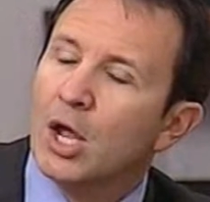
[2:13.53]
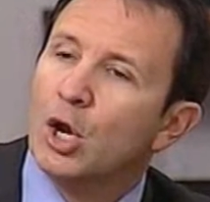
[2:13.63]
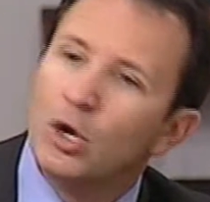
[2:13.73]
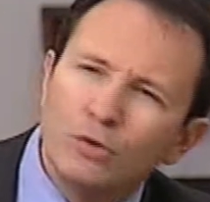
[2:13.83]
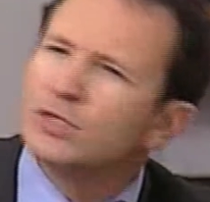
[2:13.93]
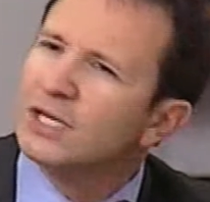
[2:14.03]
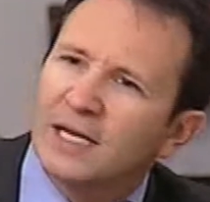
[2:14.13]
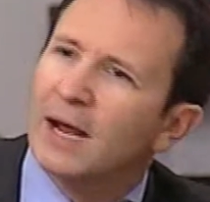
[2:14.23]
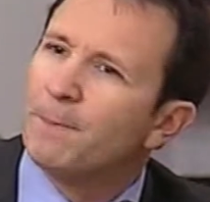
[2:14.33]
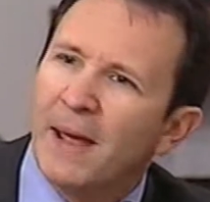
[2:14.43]
losing
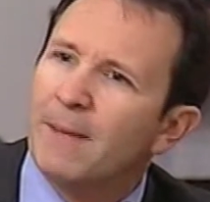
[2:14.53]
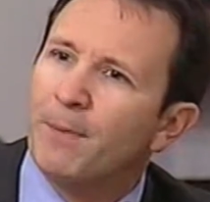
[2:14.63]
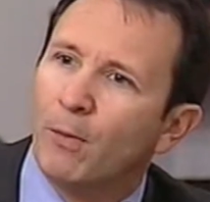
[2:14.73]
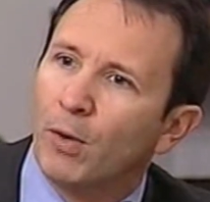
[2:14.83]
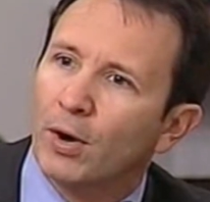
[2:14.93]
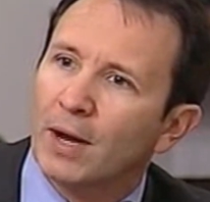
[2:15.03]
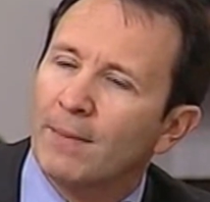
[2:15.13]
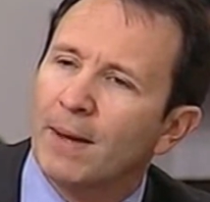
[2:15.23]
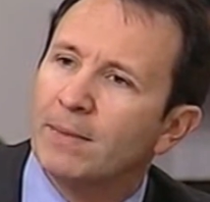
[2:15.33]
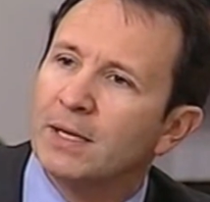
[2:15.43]
their paperwork.
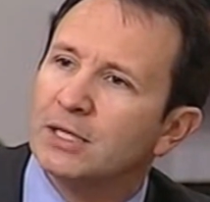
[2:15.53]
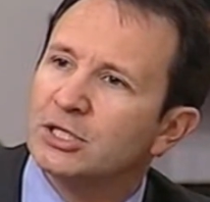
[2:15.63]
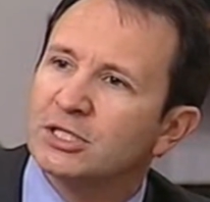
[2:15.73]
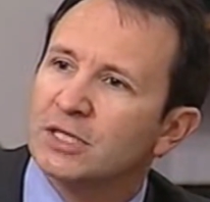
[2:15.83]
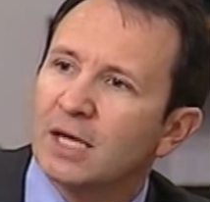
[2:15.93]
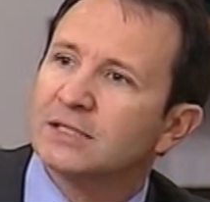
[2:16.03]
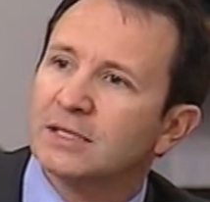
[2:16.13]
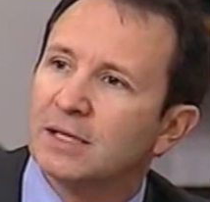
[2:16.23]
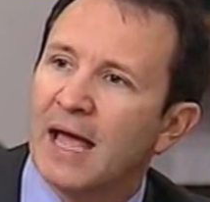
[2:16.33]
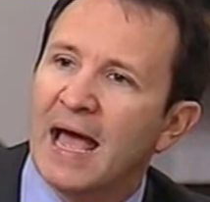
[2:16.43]
I mean, it just
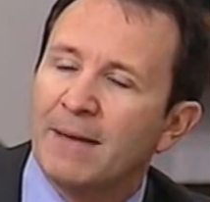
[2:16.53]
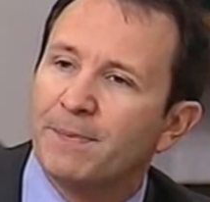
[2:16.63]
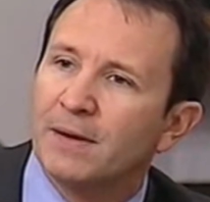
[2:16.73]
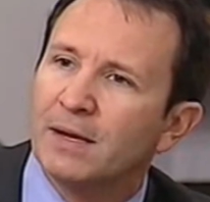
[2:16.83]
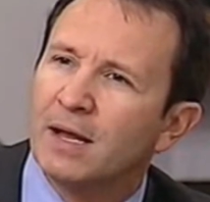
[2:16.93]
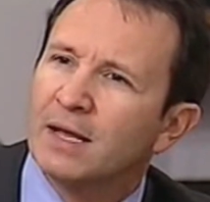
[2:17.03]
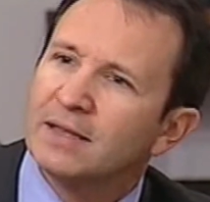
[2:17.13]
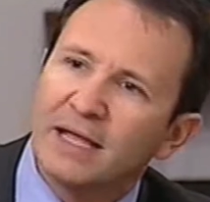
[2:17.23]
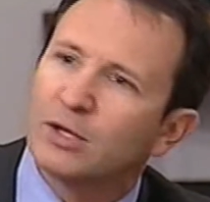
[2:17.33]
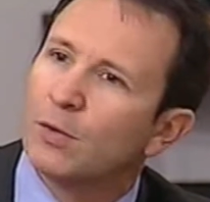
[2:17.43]
doesn't happen
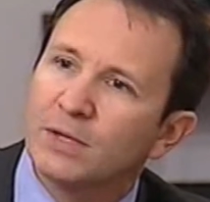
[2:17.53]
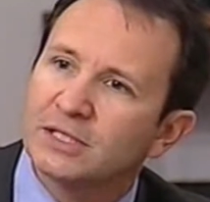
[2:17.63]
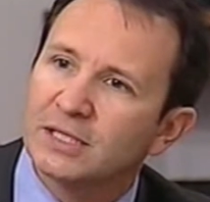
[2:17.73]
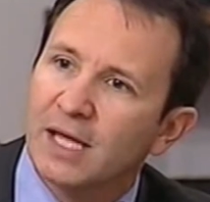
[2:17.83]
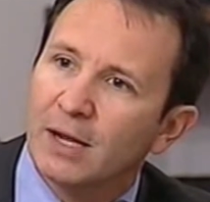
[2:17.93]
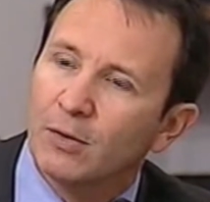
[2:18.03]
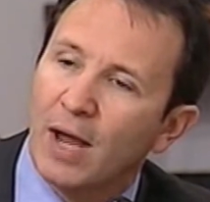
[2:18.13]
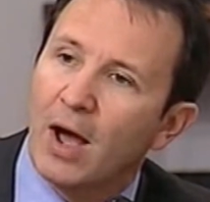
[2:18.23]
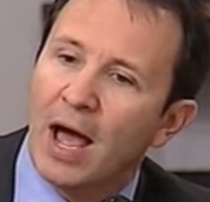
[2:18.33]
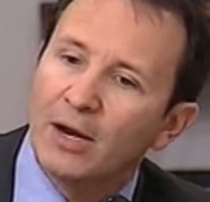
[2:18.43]
that coincidental.
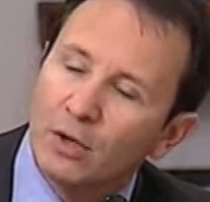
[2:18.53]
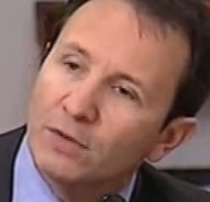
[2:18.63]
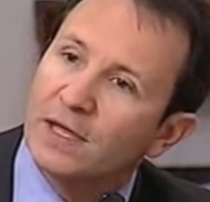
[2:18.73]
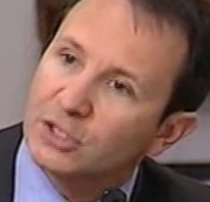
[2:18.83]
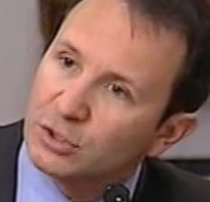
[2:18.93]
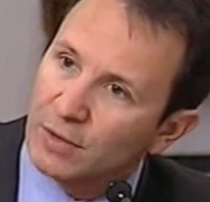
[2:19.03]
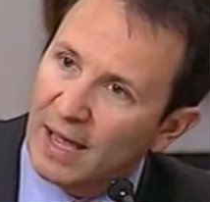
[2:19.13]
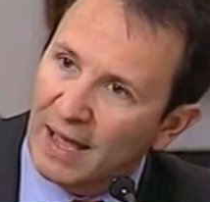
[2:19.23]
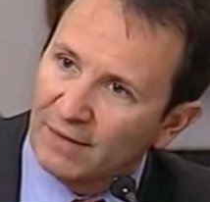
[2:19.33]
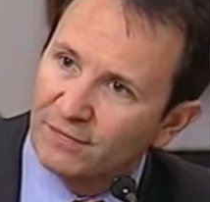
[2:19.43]
Now, I know that you
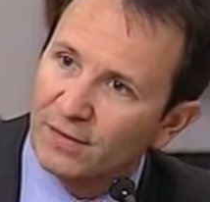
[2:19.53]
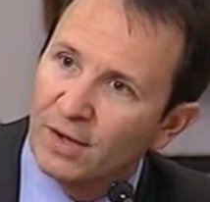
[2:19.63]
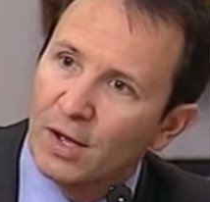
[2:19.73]
have